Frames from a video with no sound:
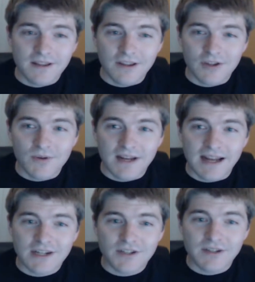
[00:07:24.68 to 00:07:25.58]
you can
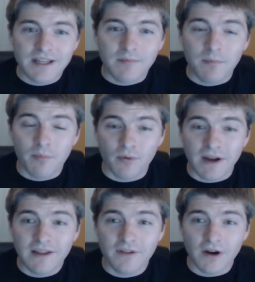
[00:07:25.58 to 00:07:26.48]
actually
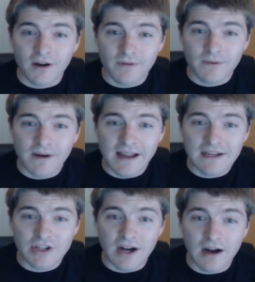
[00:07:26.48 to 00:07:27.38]
bring the oven
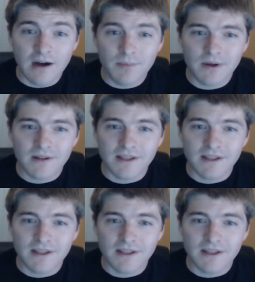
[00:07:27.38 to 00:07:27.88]
range up